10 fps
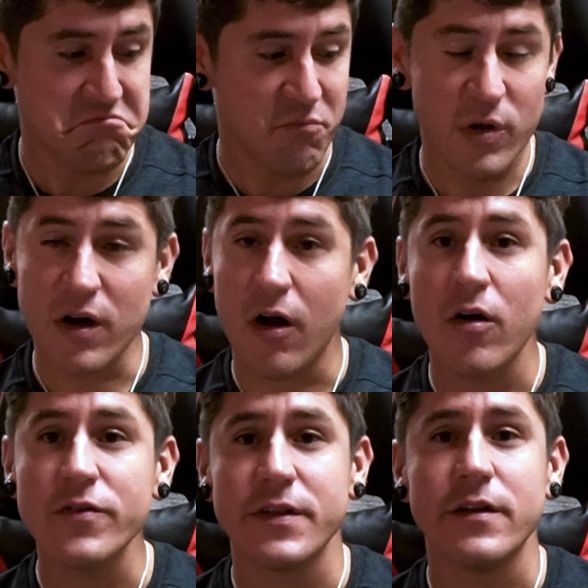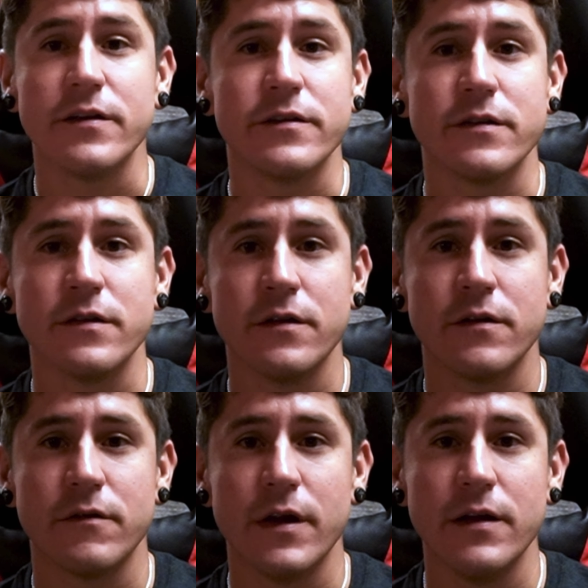We're all sinners,
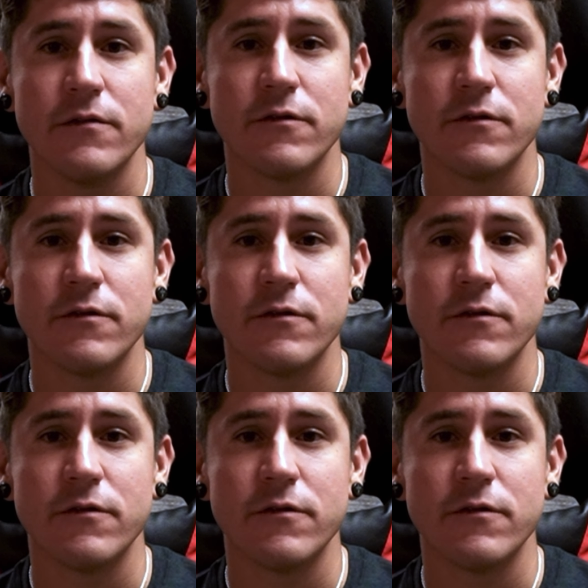right?